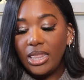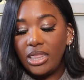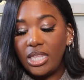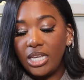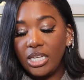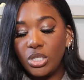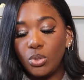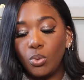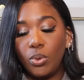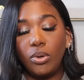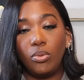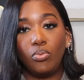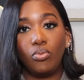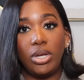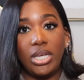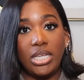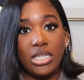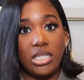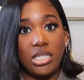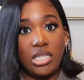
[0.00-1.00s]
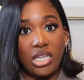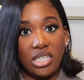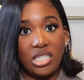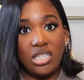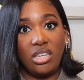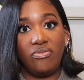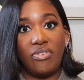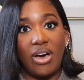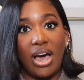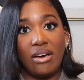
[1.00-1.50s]
This one is
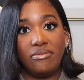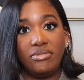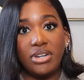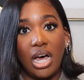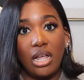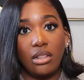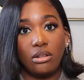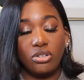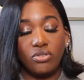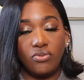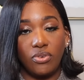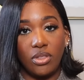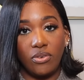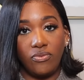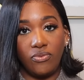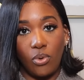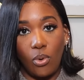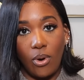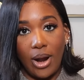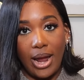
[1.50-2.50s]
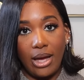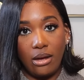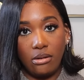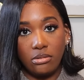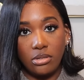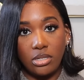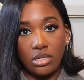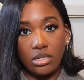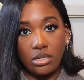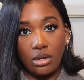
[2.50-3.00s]
$65 for the four
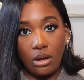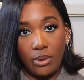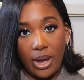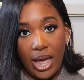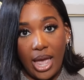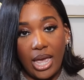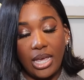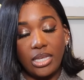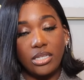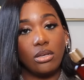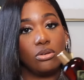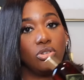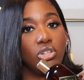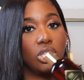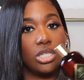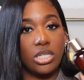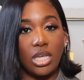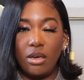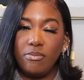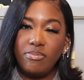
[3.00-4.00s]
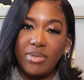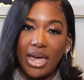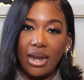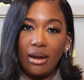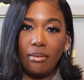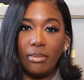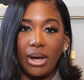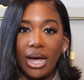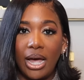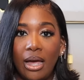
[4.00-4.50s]
ounce. Okay, so just keep that
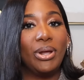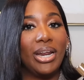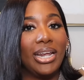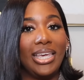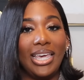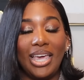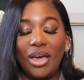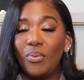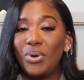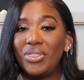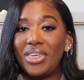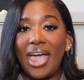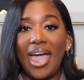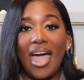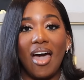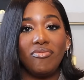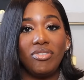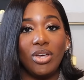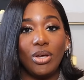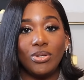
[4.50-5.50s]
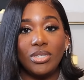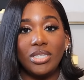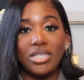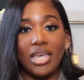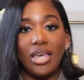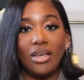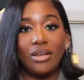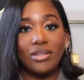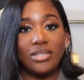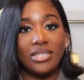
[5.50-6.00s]
in mind. But again, when they have those
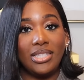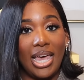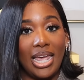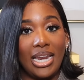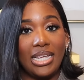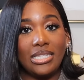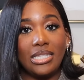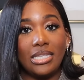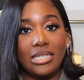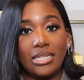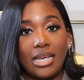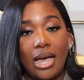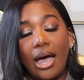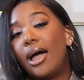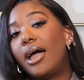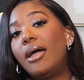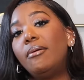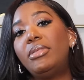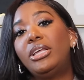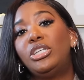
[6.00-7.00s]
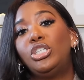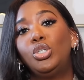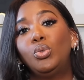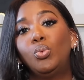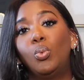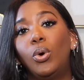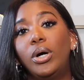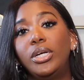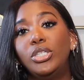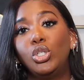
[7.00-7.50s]
sales, that is the time that you
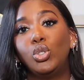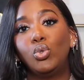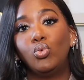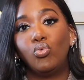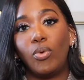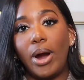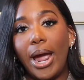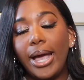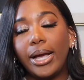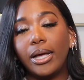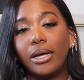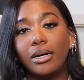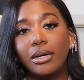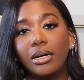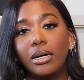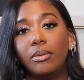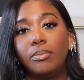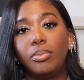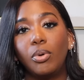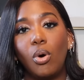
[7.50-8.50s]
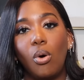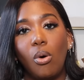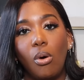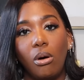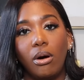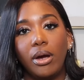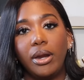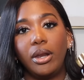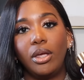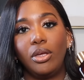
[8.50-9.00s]
want to rack up
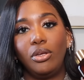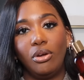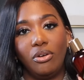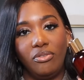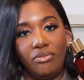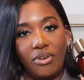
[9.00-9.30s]
on your